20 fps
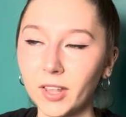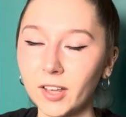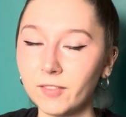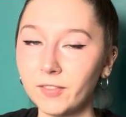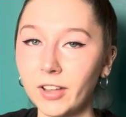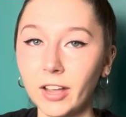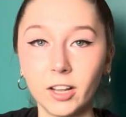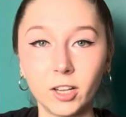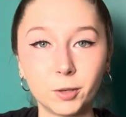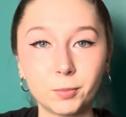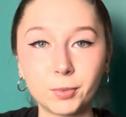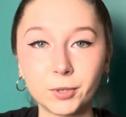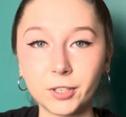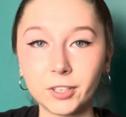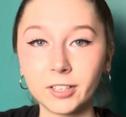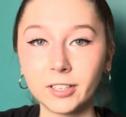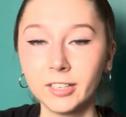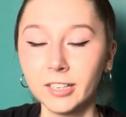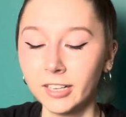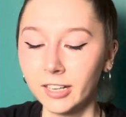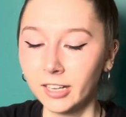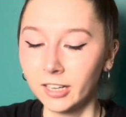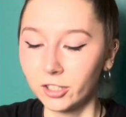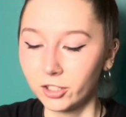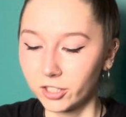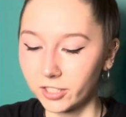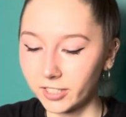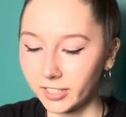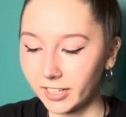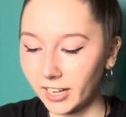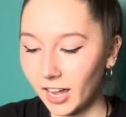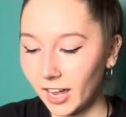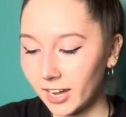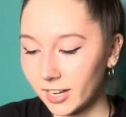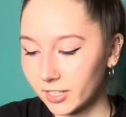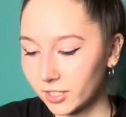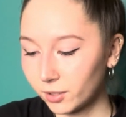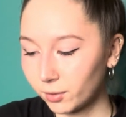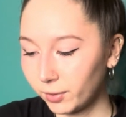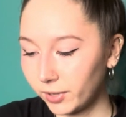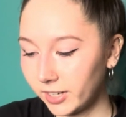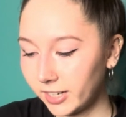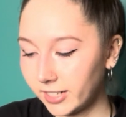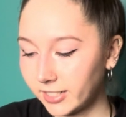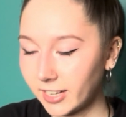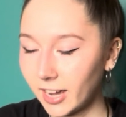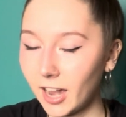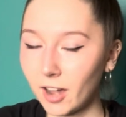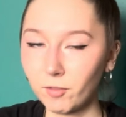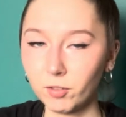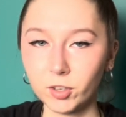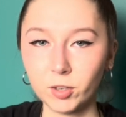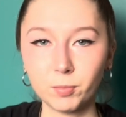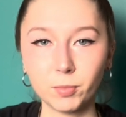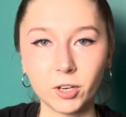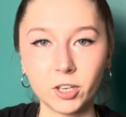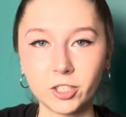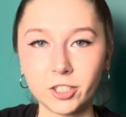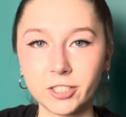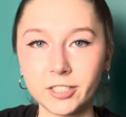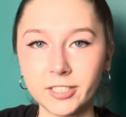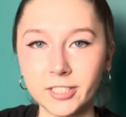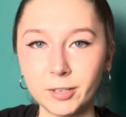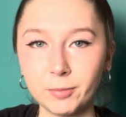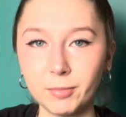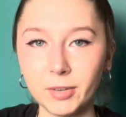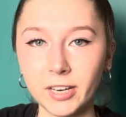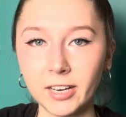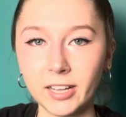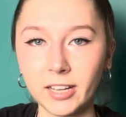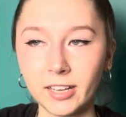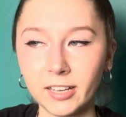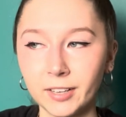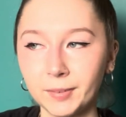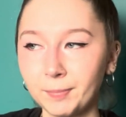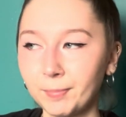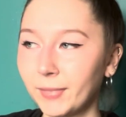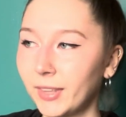available just in case we need to have an emergency meeting,